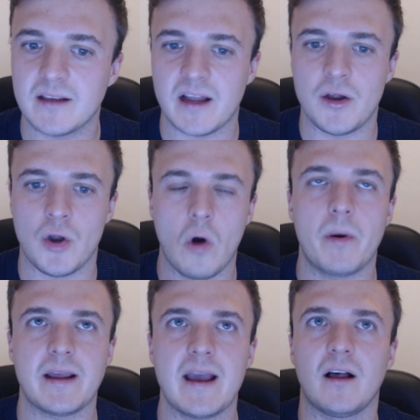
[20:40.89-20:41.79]
Like
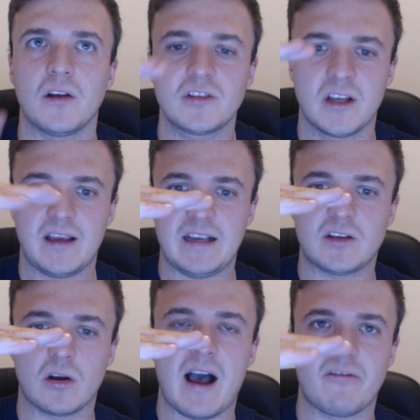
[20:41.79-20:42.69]
nobody else is
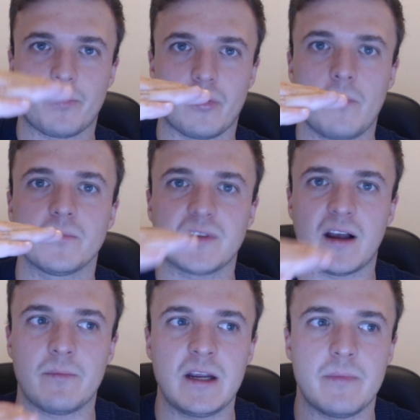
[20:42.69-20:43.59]
gonna have prompts
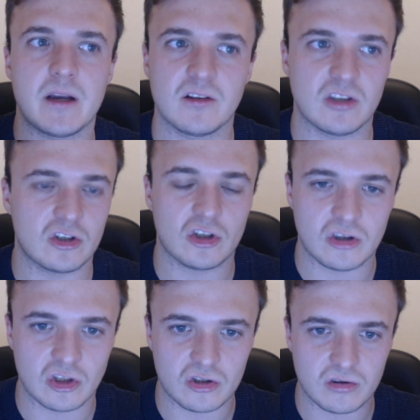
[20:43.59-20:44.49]
like me because they're just
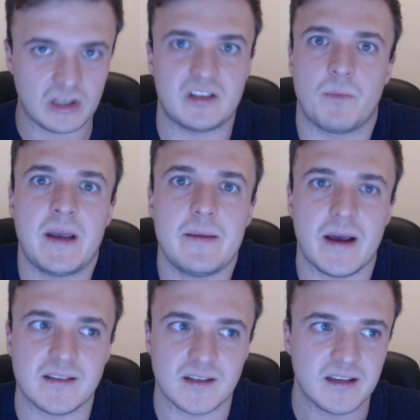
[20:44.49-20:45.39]
it's me
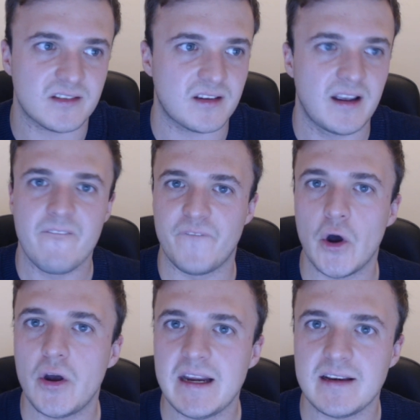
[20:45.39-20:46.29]
basically. It's
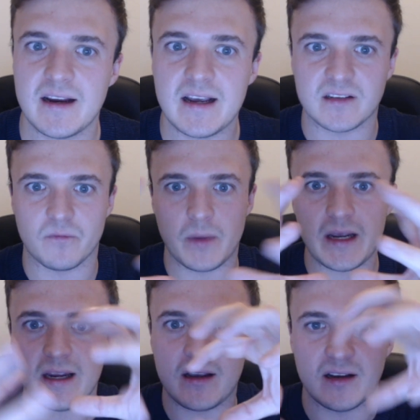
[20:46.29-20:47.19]
13 years of
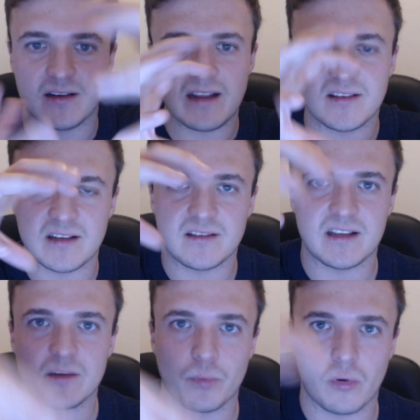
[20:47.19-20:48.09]
me condensed into
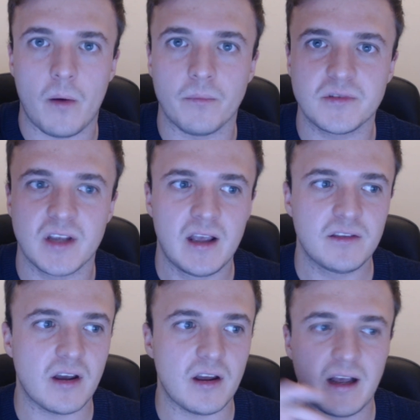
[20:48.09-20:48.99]
these prompts
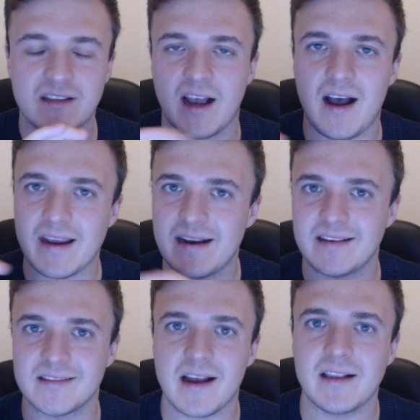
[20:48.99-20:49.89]
that are targeting
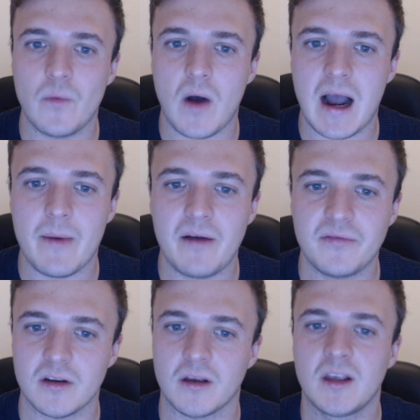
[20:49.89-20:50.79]
exactly what I'm
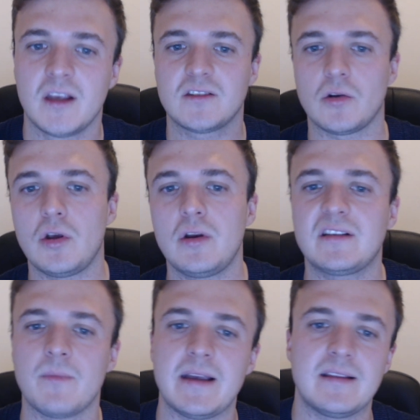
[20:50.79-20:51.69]
after. So you need
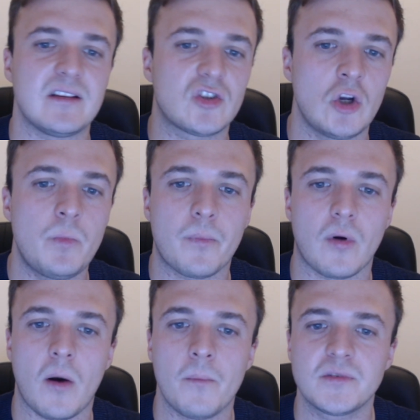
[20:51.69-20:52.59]
to make these super
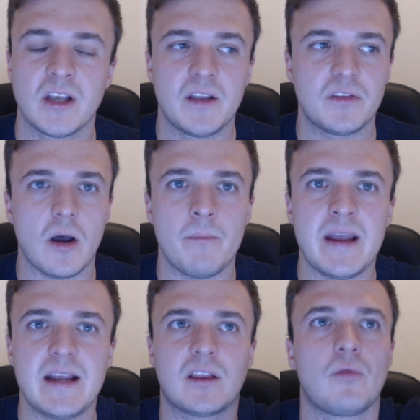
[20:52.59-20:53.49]
prompts that
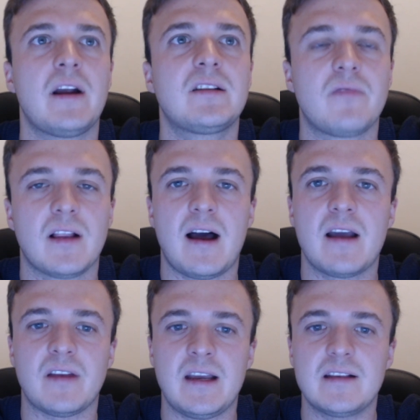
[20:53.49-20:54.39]
make the rest of your life
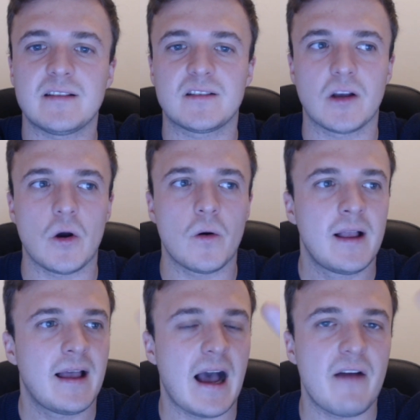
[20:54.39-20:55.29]
easy. So
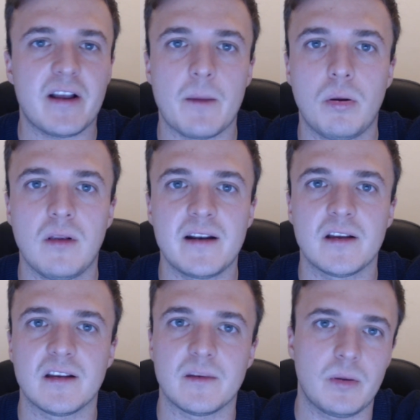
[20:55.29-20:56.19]
have like a planner
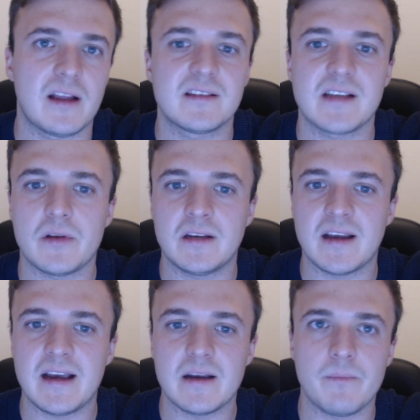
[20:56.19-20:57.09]
that plans out your
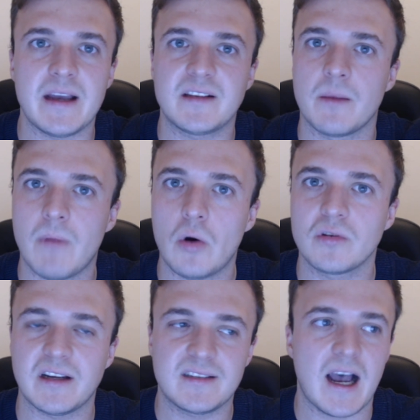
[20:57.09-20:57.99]
day and makes the most
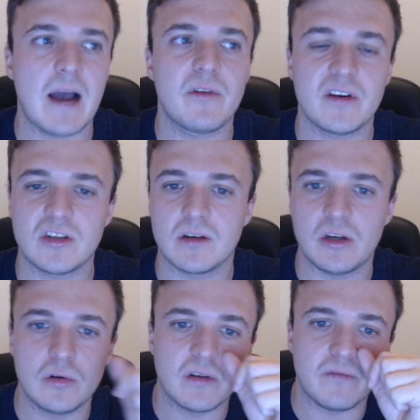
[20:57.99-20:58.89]
like time efficient
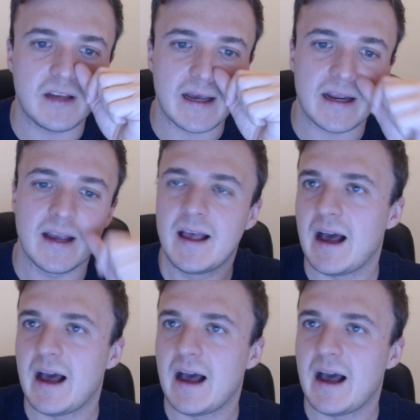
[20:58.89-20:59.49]
use of your day.